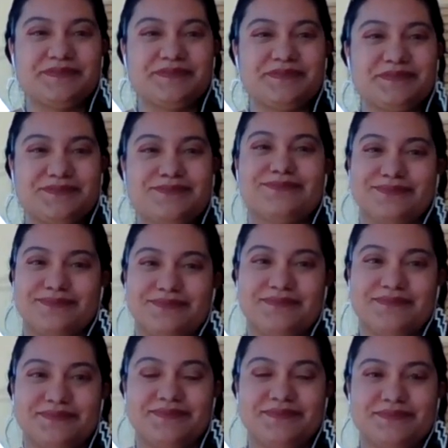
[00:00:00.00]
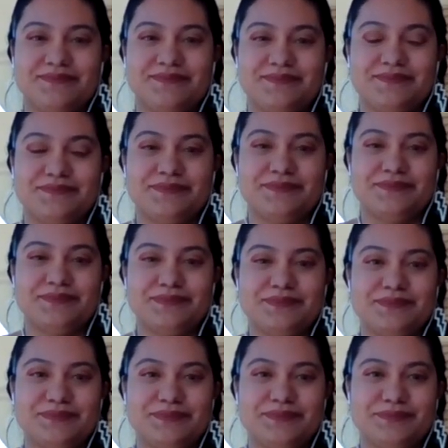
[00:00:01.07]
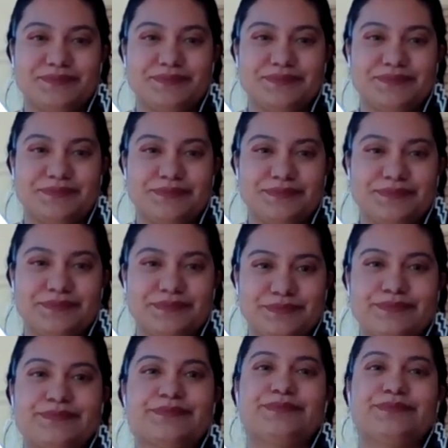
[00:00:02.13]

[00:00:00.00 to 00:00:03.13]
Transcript: The person shown says nothing.